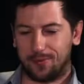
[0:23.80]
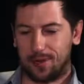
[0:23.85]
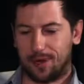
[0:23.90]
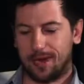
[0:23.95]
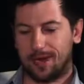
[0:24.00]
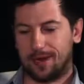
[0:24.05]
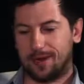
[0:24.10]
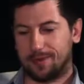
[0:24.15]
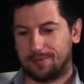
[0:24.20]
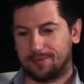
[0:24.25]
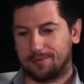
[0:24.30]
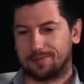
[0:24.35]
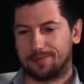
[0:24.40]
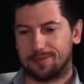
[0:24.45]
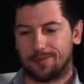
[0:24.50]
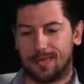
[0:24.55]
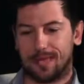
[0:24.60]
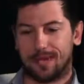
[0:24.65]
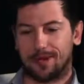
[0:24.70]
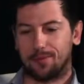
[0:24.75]

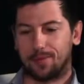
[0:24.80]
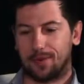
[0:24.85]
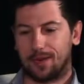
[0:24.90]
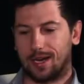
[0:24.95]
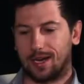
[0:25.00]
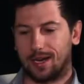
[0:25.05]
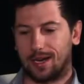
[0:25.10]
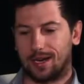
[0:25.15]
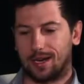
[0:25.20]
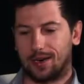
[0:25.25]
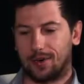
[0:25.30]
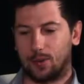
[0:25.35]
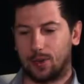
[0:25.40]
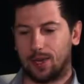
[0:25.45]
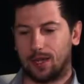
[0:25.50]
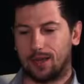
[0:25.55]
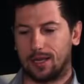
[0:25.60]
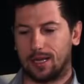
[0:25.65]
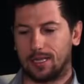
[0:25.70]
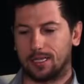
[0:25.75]

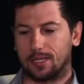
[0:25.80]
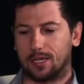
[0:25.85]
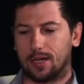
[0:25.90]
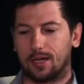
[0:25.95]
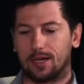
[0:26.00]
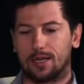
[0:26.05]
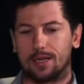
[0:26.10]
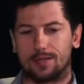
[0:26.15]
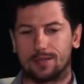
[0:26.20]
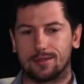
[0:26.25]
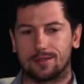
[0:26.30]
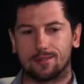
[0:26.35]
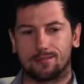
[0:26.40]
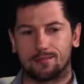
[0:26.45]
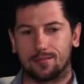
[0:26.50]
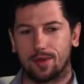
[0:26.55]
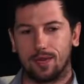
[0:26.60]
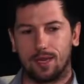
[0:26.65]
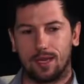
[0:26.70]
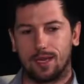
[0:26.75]
Well, I started
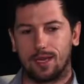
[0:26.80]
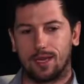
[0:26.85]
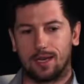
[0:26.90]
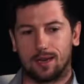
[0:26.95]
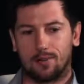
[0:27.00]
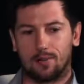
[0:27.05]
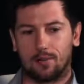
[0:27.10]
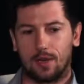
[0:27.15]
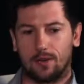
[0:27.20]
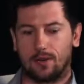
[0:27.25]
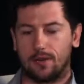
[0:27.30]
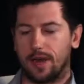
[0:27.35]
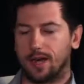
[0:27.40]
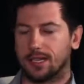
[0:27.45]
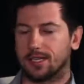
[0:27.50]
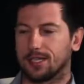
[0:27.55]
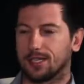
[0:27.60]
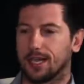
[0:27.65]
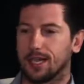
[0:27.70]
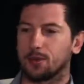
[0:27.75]

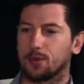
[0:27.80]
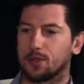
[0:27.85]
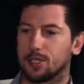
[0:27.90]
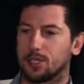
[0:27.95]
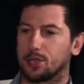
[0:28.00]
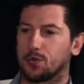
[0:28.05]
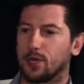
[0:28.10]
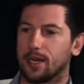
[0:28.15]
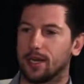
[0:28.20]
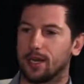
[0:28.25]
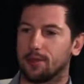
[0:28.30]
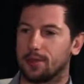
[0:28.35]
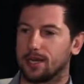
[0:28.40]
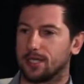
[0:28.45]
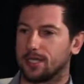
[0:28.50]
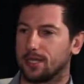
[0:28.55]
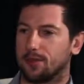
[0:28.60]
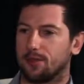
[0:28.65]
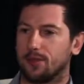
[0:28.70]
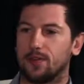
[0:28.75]
FX and equity trading
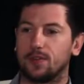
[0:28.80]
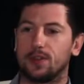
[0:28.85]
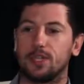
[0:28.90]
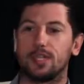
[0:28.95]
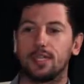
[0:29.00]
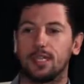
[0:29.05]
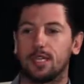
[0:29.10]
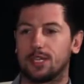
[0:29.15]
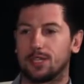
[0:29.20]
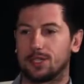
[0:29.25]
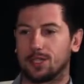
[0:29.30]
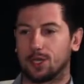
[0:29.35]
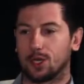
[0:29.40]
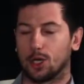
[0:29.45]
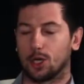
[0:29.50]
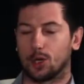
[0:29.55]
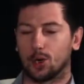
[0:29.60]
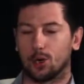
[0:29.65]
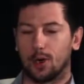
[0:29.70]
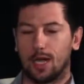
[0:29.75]
basically 15 years
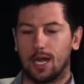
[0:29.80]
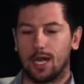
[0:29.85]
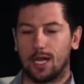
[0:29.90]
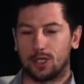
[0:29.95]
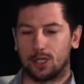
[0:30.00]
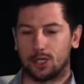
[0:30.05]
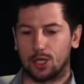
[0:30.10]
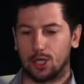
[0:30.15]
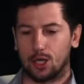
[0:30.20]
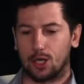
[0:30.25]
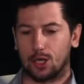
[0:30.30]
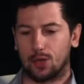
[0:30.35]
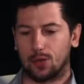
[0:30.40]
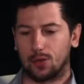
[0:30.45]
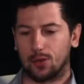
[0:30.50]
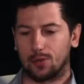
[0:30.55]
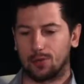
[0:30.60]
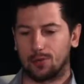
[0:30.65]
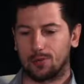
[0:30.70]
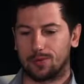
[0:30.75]
ago.
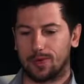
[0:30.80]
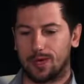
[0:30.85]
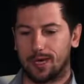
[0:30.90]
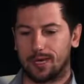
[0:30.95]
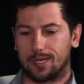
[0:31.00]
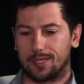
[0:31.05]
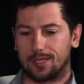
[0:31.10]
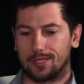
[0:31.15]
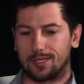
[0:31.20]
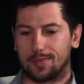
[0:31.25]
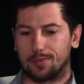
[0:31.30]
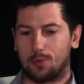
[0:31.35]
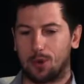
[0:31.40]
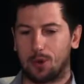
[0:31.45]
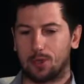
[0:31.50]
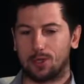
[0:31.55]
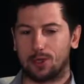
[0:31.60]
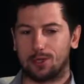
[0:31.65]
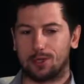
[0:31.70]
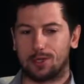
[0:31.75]
So as
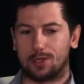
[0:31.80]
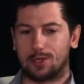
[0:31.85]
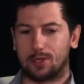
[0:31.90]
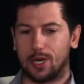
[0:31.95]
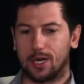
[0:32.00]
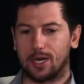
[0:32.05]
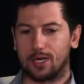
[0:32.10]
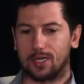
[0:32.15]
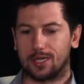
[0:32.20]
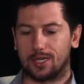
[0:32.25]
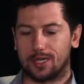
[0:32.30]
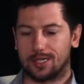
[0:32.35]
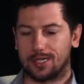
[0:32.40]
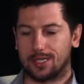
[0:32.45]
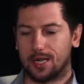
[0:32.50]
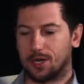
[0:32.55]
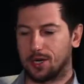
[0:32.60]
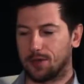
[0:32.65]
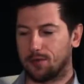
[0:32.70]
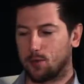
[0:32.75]
most of the traders, I
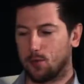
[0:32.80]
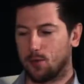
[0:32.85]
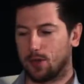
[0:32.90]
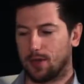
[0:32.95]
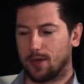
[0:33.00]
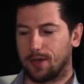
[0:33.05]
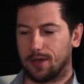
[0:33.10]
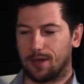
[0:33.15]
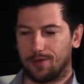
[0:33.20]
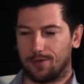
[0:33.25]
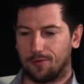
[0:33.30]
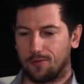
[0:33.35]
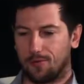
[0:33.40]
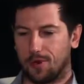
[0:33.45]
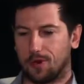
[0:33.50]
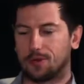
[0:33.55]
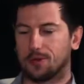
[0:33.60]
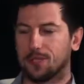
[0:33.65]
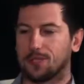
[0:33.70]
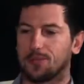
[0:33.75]
started with
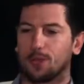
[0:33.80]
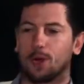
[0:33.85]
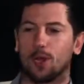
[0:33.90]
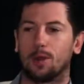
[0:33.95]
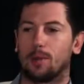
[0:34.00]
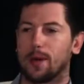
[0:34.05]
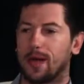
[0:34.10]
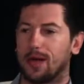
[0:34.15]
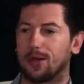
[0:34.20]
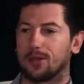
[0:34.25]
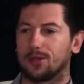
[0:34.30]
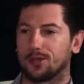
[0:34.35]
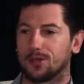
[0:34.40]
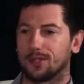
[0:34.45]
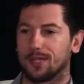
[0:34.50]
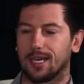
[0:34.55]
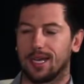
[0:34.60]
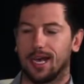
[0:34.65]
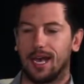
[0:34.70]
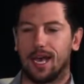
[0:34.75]
very small
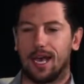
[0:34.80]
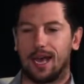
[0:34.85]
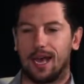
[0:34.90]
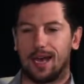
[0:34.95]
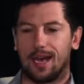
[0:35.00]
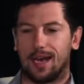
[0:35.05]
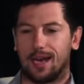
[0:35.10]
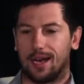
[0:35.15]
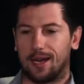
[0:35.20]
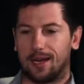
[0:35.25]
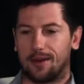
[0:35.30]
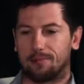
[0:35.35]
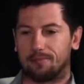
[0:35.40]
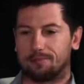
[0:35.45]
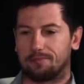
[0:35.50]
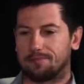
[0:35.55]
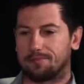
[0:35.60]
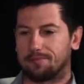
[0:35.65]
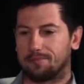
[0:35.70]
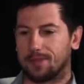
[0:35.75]
amounts.
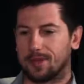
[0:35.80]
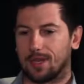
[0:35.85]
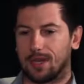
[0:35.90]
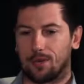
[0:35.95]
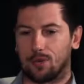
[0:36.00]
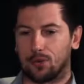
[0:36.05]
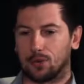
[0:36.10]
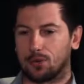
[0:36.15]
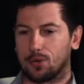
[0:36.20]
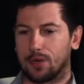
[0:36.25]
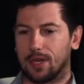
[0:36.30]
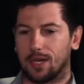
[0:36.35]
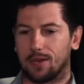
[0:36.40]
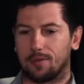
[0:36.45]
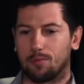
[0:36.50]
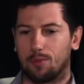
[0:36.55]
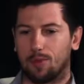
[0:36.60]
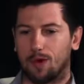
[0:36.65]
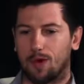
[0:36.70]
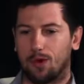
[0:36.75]
I was
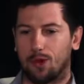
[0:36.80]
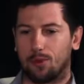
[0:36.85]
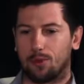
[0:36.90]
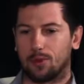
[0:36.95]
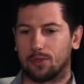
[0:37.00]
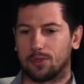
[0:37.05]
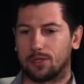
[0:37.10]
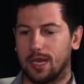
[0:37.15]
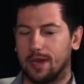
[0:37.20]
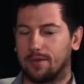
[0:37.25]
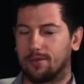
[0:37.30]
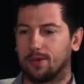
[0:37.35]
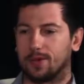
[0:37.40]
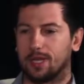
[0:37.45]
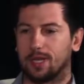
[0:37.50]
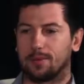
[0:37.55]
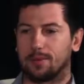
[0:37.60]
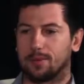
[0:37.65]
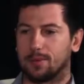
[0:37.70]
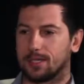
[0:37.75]
reading almost
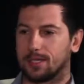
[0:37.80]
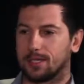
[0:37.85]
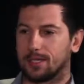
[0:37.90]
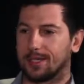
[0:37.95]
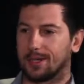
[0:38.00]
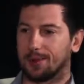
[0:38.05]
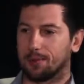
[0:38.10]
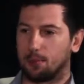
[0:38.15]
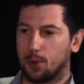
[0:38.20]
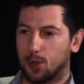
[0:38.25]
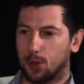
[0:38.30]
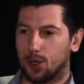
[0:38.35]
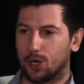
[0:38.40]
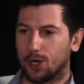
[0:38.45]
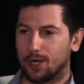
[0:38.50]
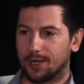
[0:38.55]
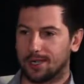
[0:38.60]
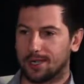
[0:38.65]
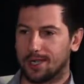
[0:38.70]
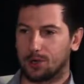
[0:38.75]
every single
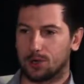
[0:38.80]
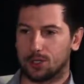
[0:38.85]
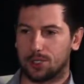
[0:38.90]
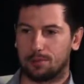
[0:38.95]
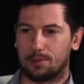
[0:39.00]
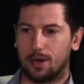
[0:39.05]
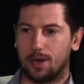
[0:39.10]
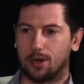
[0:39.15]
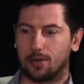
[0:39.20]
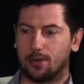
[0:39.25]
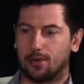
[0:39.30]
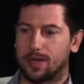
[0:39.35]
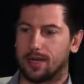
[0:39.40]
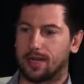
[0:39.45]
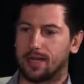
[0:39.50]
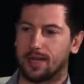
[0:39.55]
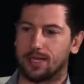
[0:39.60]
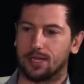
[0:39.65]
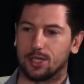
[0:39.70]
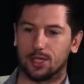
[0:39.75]
book that was about
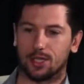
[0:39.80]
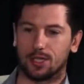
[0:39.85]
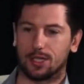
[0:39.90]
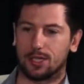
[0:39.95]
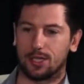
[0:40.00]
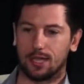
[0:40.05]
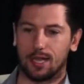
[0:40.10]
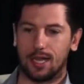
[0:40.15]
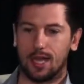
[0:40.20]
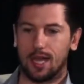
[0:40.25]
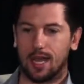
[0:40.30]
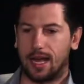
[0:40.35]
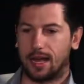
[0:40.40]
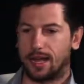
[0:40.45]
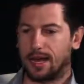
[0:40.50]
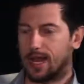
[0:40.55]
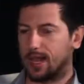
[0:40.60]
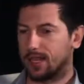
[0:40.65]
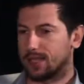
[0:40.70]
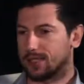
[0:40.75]
financial
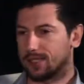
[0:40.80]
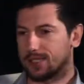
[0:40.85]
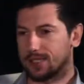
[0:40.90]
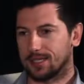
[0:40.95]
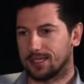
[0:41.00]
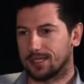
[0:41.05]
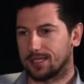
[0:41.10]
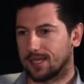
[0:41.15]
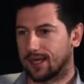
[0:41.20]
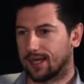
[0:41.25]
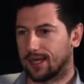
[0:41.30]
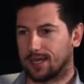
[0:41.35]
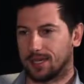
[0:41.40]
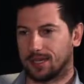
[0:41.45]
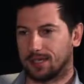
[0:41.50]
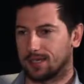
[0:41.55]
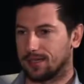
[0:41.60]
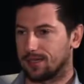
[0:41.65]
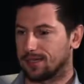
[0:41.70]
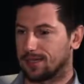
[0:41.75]
analysis, like
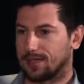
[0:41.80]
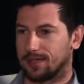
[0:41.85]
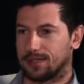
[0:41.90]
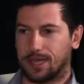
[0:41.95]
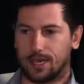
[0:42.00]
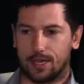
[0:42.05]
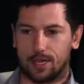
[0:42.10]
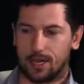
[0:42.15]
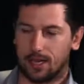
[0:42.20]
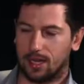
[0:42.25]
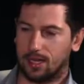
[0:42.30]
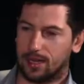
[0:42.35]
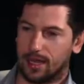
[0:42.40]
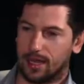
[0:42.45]
technical